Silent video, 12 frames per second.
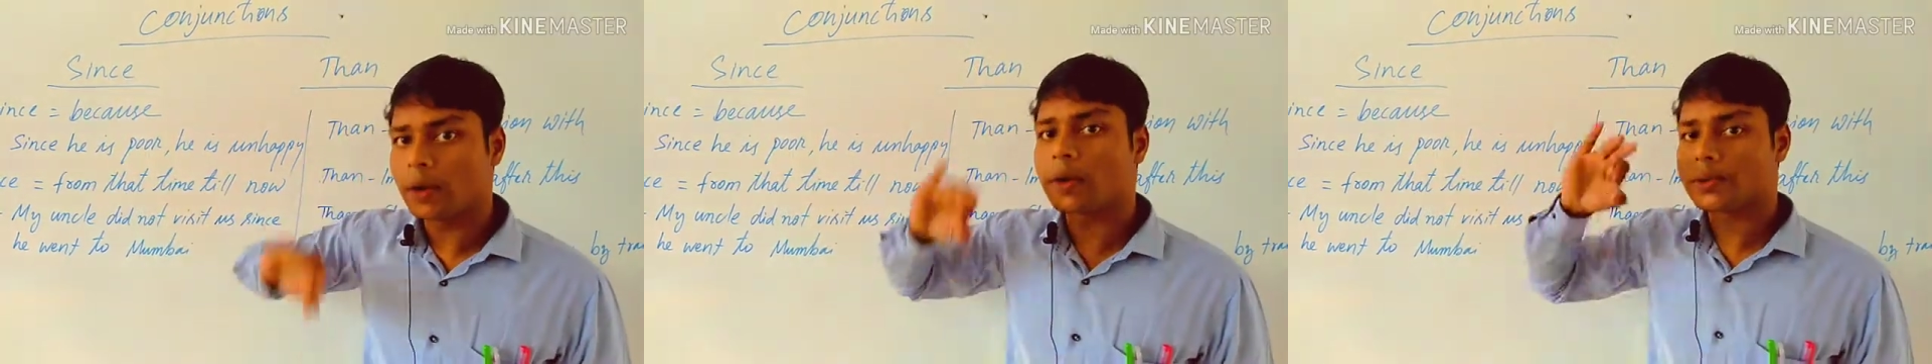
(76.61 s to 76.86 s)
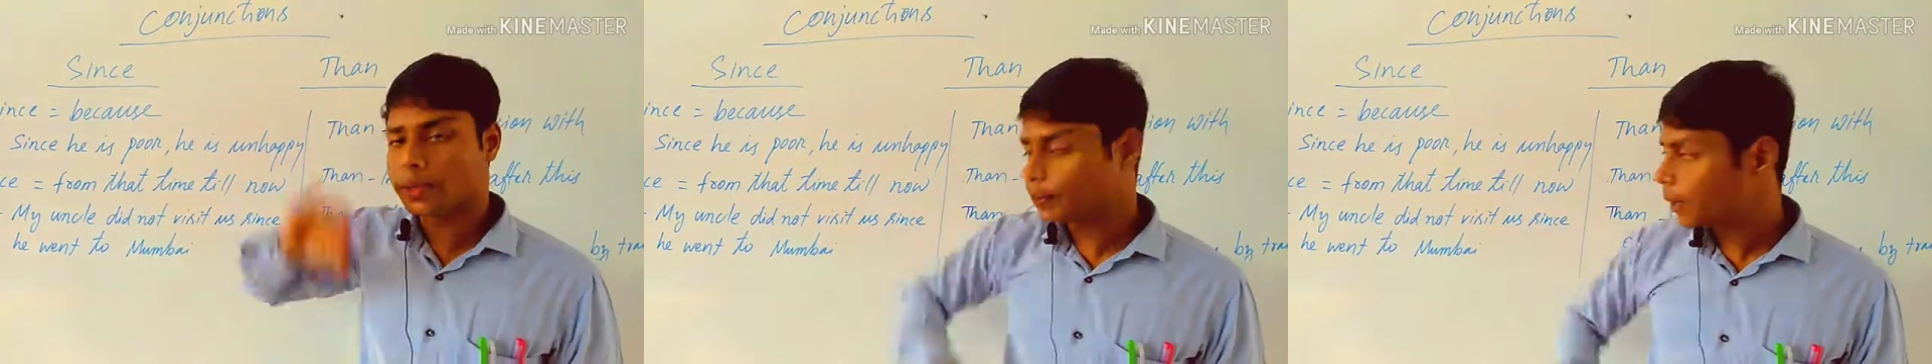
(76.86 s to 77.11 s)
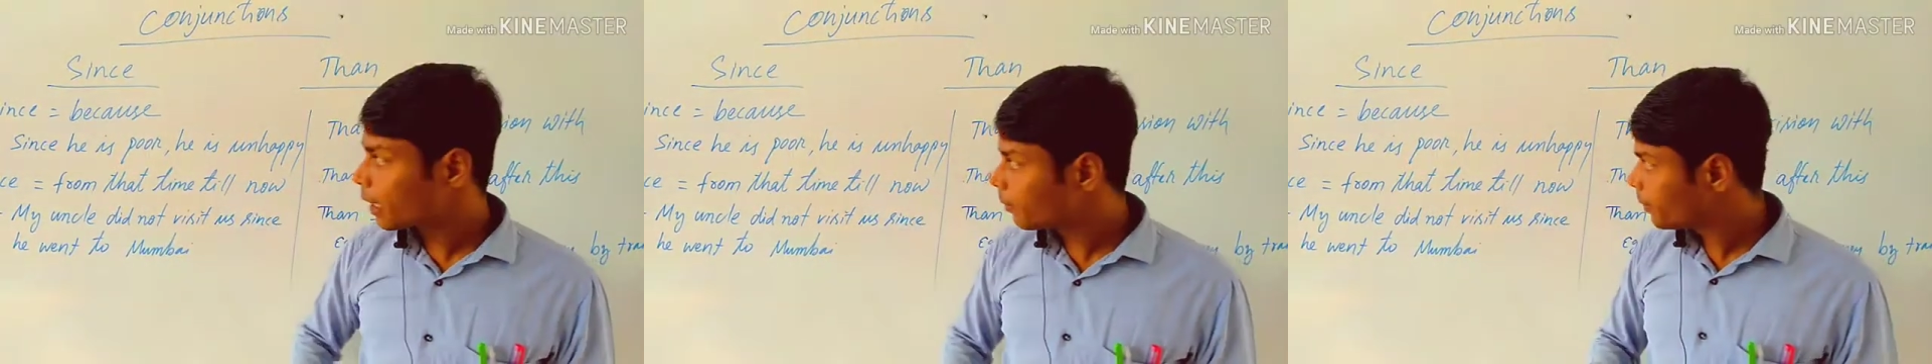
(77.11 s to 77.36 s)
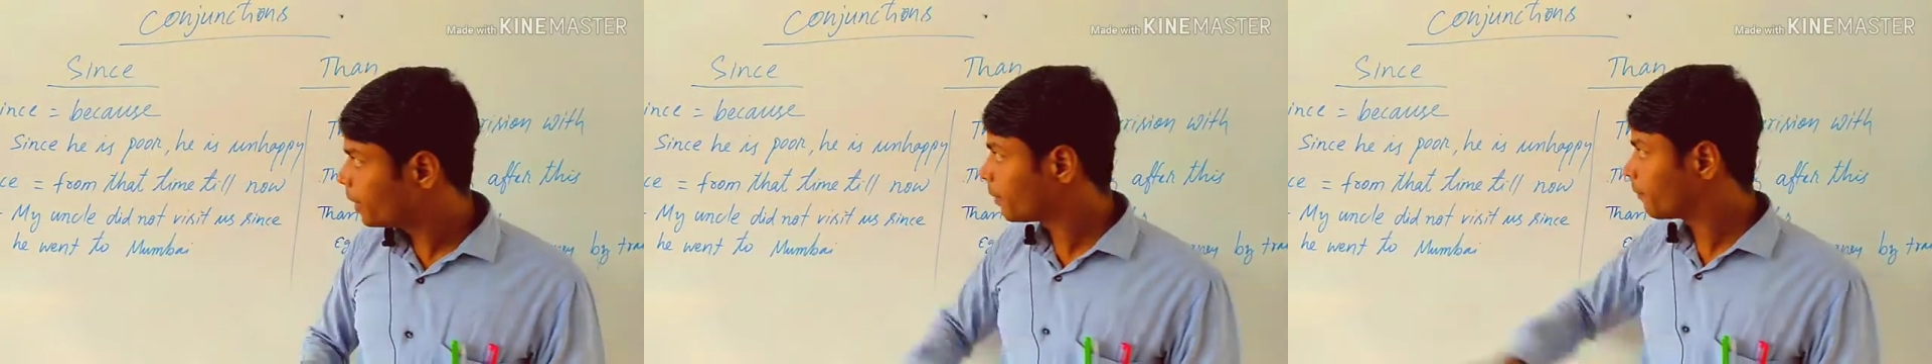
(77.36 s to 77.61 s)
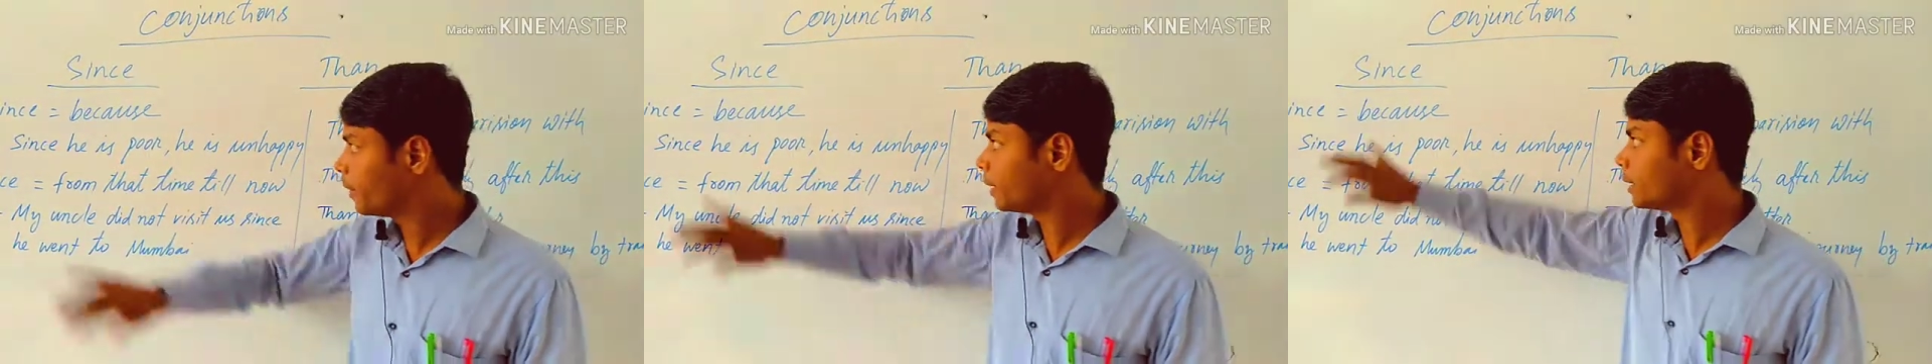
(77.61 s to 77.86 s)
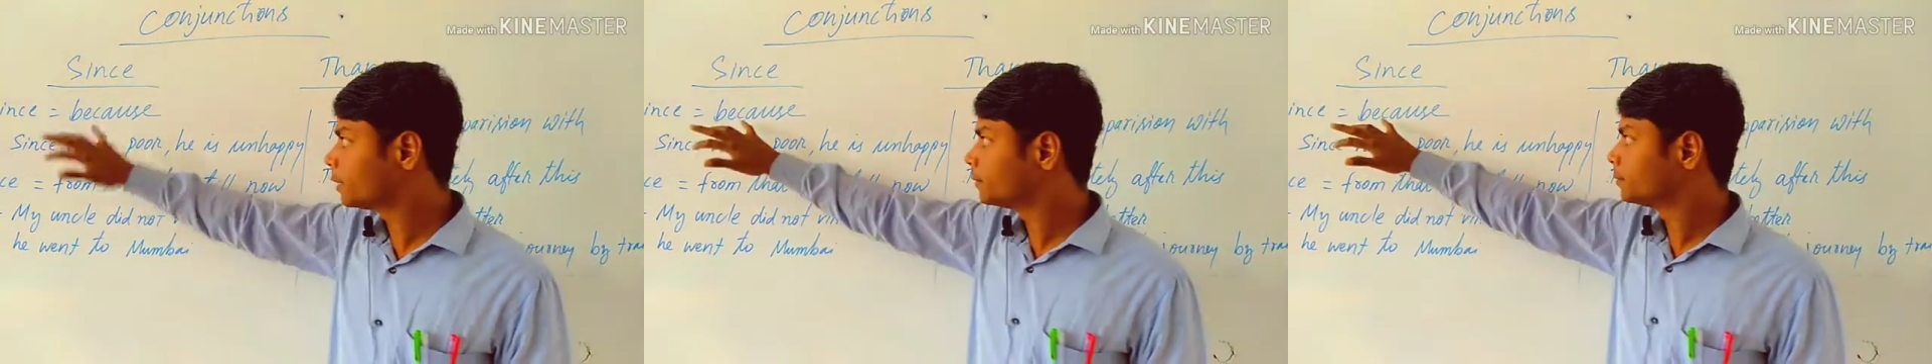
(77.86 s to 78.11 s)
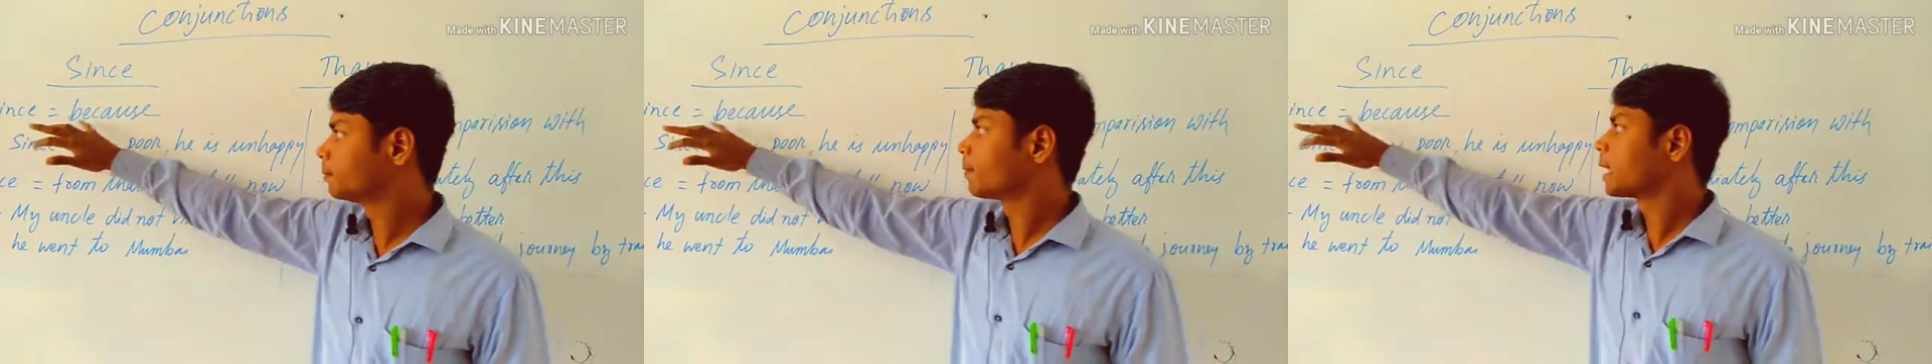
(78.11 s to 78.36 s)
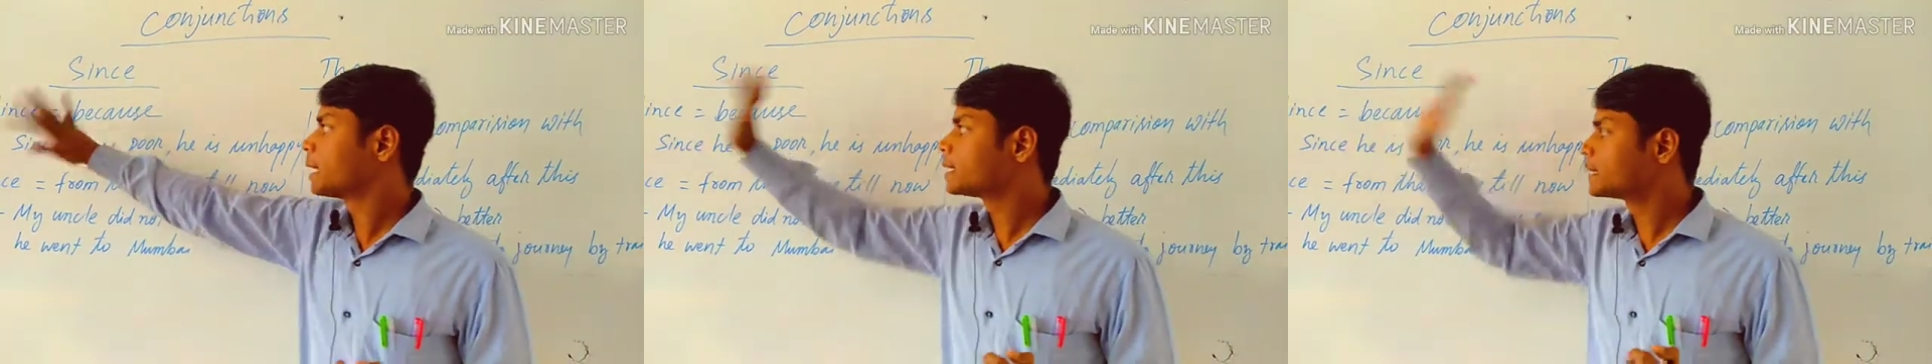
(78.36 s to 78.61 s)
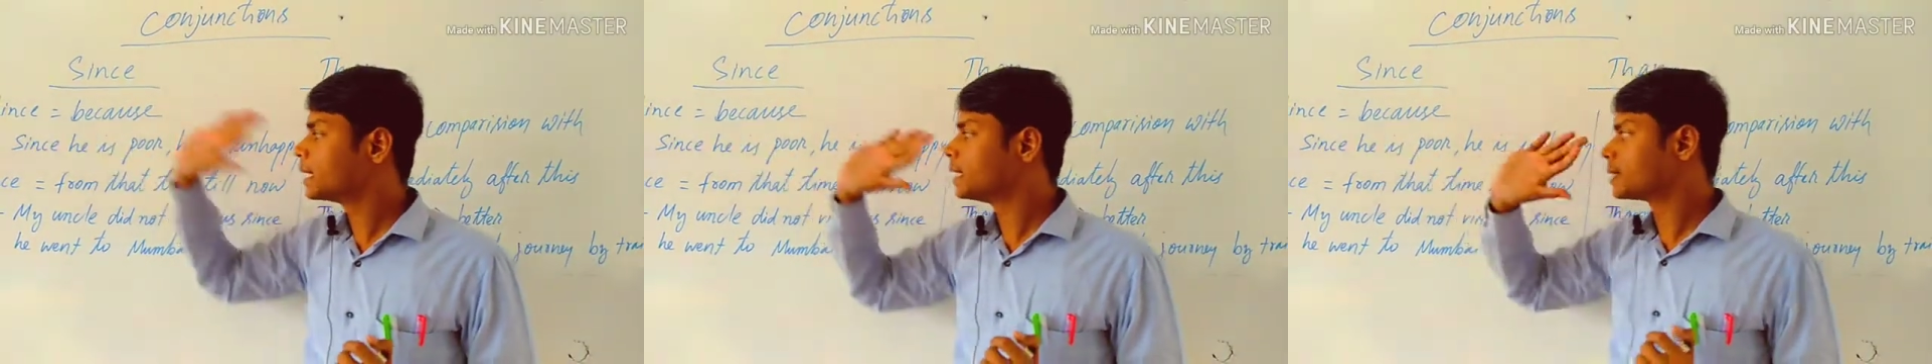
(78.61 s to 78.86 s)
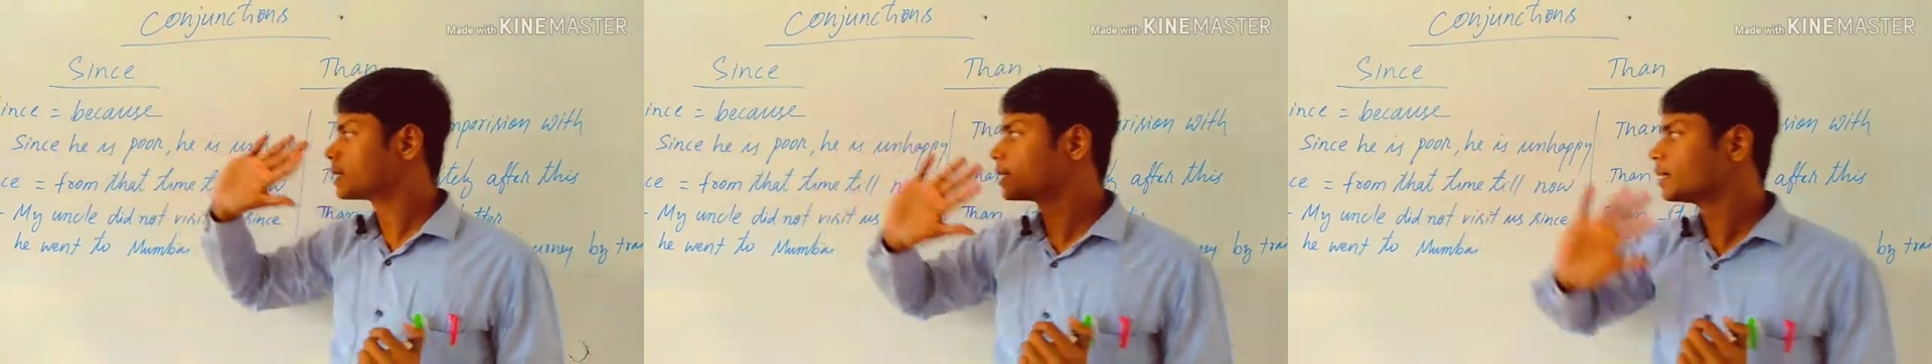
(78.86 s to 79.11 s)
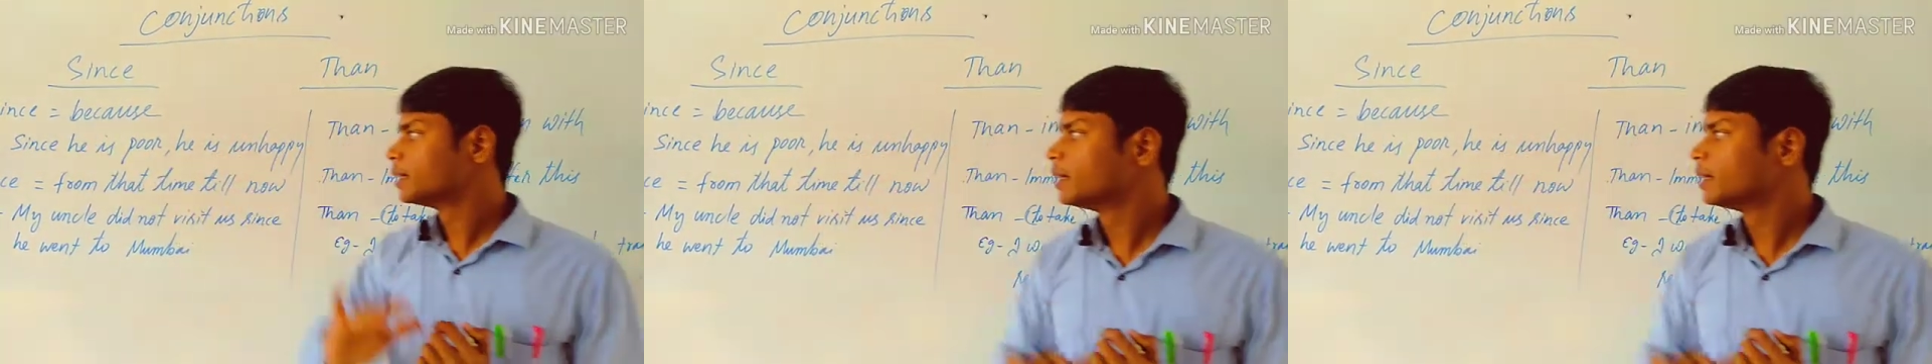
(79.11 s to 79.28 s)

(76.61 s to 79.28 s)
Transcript: or similar meaning with since.